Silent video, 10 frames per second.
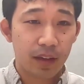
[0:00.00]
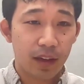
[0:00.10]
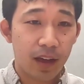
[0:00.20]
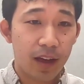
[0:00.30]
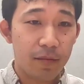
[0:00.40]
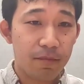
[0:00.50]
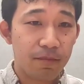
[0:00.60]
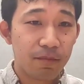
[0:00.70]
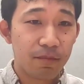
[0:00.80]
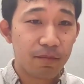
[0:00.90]

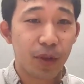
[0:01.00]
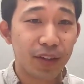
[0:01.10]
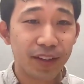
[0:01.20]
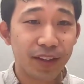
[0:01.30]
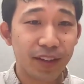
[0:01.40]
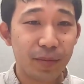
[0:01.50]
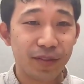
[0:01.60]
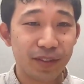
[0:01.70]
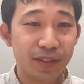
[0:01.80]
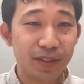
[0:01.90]
plug in a
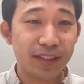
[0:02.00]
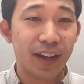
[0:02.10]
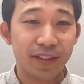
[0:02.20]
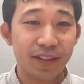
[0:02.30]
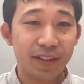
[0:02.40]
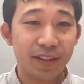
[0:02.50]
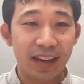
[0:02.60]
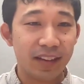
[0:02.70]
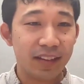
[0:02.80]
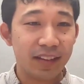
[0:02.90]
bunch of evals,
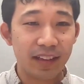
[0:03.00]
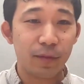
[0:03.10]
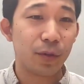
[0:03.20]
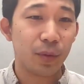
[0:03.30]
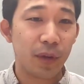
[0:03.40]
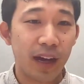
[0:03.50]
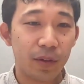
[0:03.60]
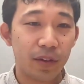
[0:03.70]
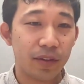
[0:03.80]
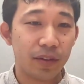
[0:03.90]
and in a few
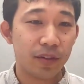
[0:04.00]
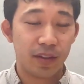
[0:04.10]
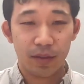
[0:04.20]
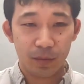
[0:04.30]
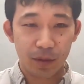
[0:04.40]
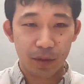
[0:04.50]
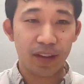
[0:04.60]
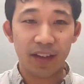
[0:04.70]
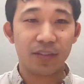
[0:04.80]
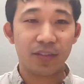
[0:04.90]
hours we
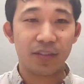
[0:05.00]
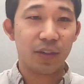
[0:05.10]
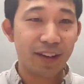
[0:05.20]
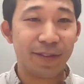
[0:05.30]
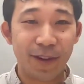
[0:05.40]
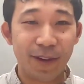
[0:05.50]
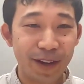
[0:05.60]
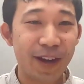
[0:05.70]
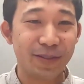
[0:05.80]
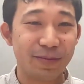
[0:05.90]
realized, okay,
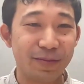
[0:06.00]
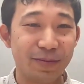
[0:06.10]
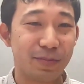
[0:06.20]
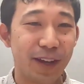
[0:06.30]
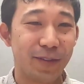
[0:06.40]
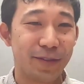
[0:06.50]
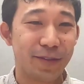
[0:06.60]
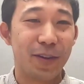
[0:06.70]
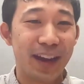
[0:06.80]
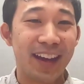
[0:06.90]
4.0 is much
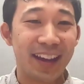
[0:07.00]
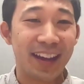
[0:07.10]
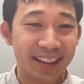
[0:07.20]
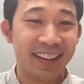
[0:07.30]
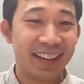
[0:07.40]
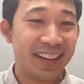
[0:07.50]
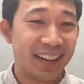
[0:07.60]
better for our RAG.